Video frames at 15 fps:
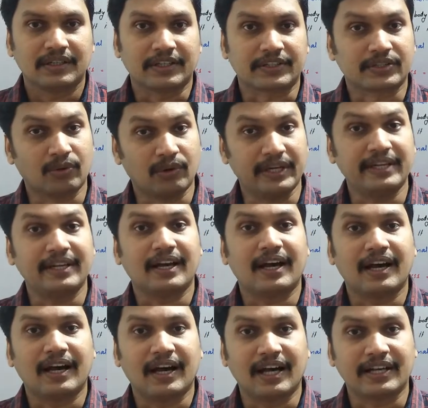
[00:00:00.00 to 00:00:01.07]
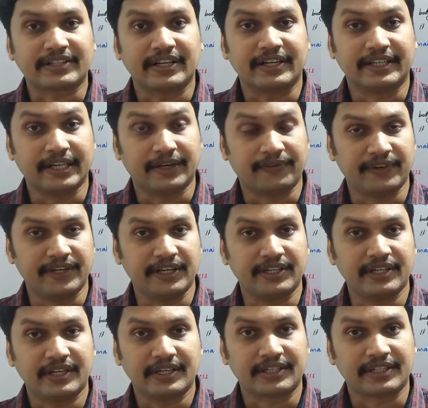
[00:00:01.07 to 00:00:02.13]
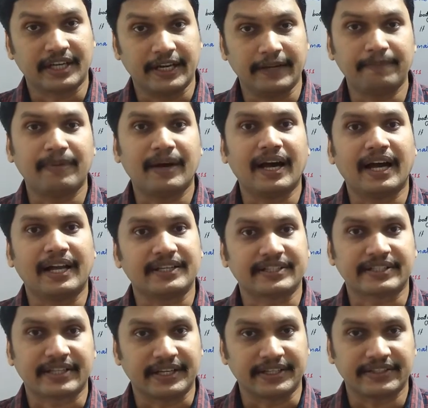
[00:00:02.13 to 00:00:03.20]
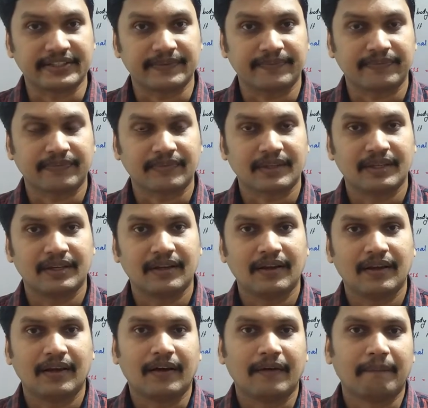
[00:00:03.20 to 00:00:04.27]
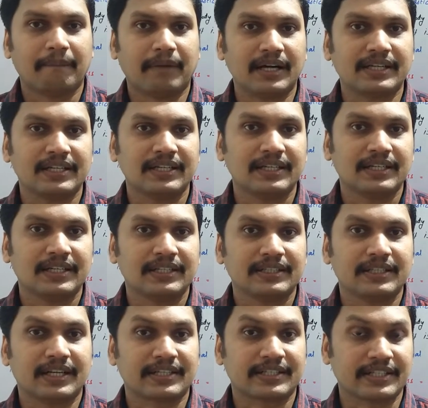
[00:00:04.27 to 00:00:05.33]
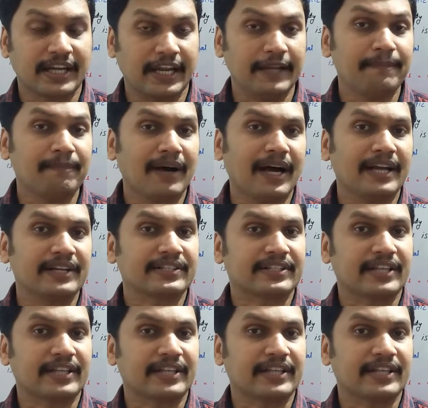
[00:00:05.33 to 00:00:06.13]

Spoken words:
the solid has a definite shape and size. But the shape and